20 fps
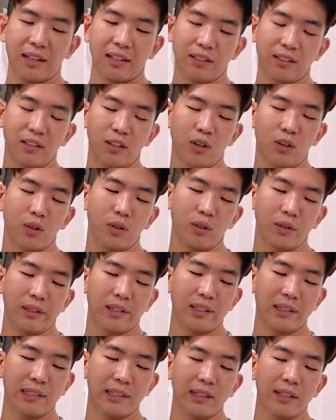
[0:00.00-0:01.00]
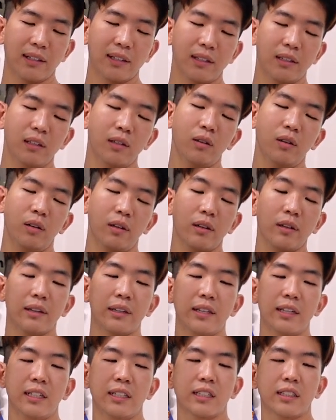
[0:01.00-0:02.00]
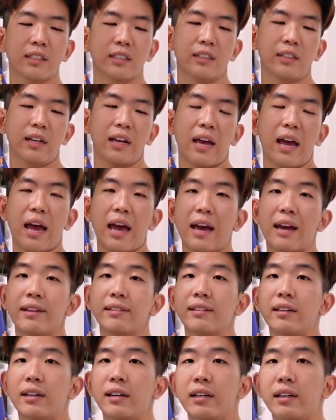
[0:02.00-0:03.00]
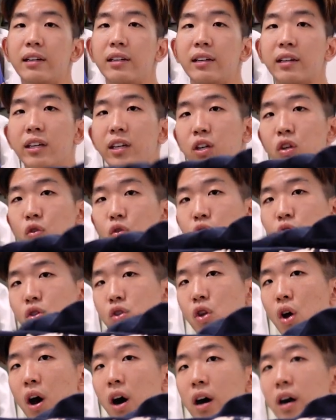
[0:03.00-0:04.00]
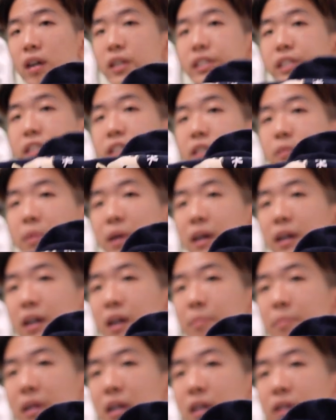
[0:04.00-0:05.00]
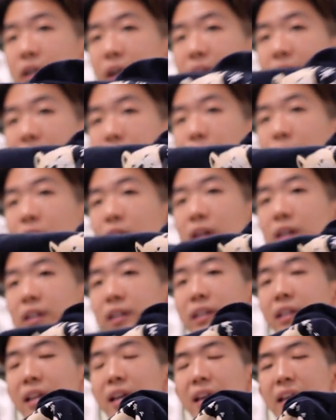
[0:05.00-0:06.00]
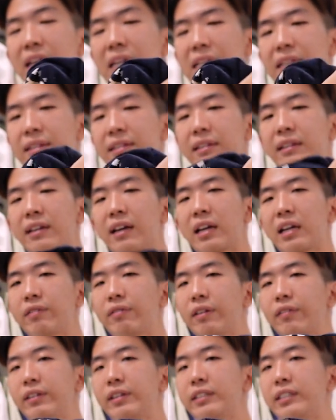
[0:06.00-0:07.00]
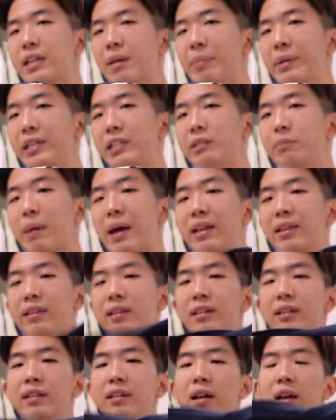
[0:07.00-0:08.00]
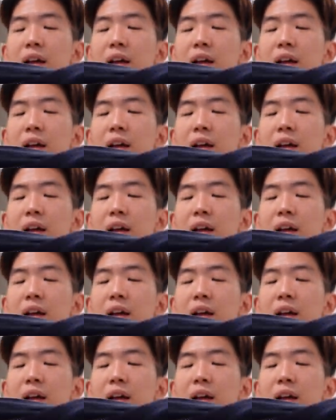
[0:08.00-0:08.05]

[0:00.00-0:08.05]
So this little t-shirt has a cute dog, Shiba, coming out, and the pocket is kind of having this Japanese pattern.